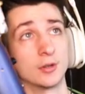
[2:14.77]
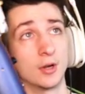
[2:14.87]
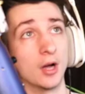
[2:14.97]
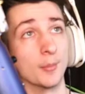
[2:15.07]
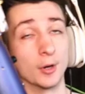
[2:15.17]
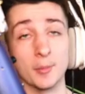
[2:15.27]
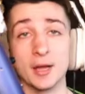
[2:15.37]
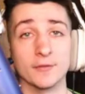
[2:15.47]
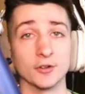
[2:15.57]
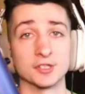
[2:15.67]

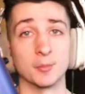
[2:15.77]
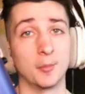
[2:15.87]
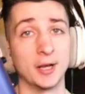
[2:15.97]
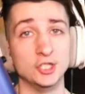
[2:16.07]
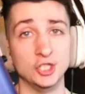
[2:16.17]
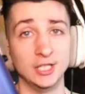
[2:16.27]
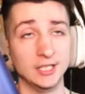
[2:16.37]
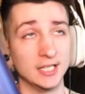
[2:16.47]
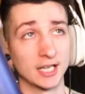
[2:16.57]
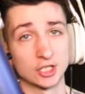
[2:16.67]
Mermaid for some of my Genie
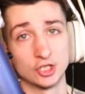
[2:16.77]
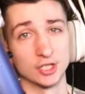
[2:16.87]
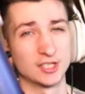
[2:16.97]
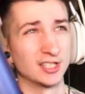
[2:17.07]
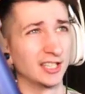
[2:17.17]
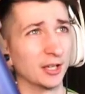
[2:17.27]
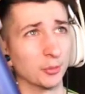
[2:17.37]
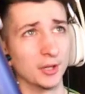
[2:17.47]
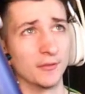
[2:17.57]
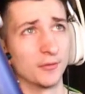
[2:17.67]
decks just to get
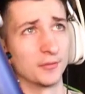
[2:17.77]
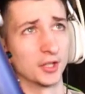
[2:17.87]
rid of